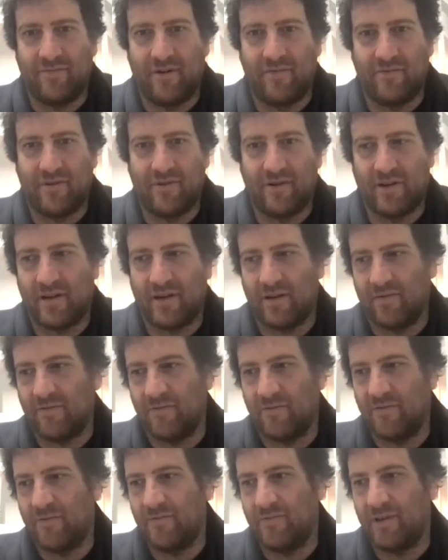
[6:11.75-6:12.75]
of
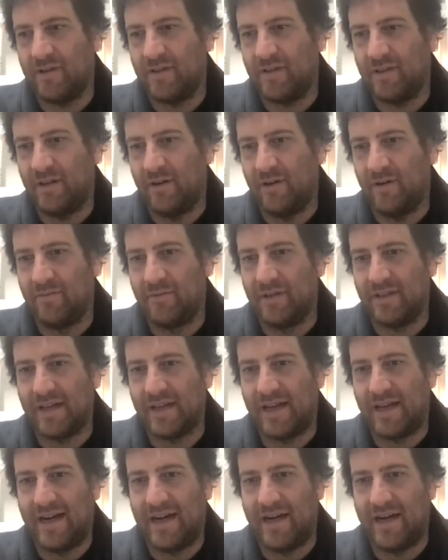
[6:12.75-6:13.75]
working with Tom is
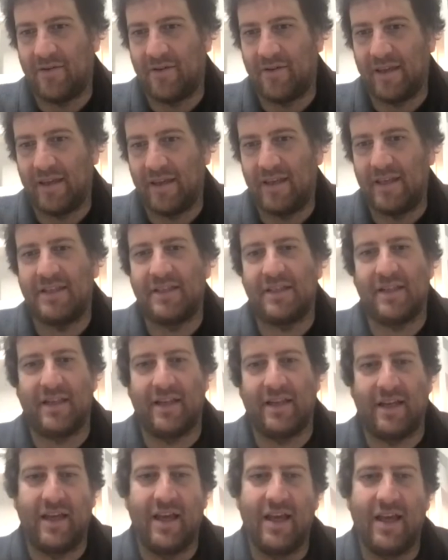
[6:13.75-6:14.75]
how
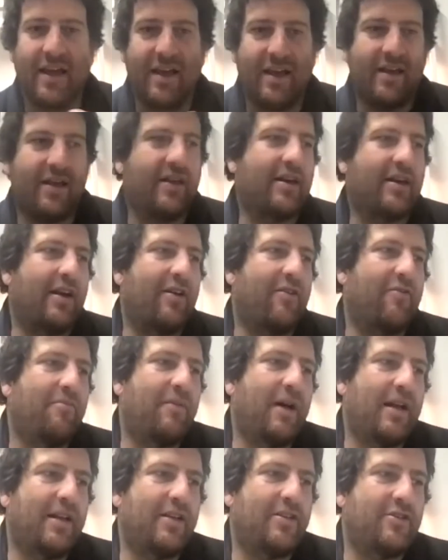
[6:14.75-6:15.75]
easily he kind of
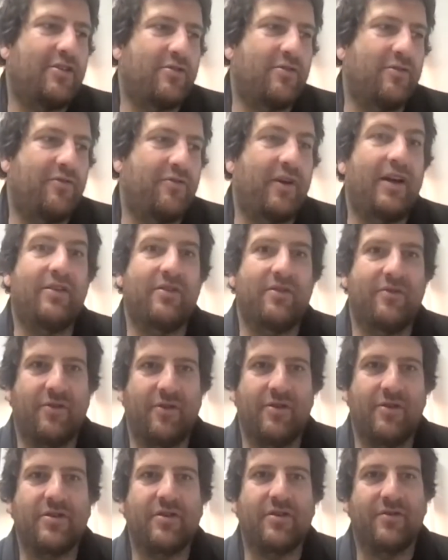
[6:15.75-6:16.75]
managed to find a
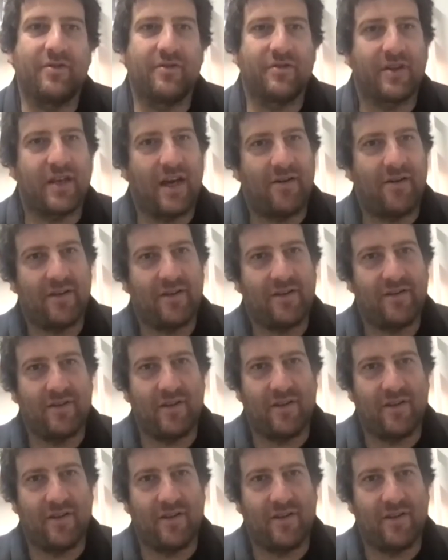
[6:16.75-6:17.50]
voice of those characters.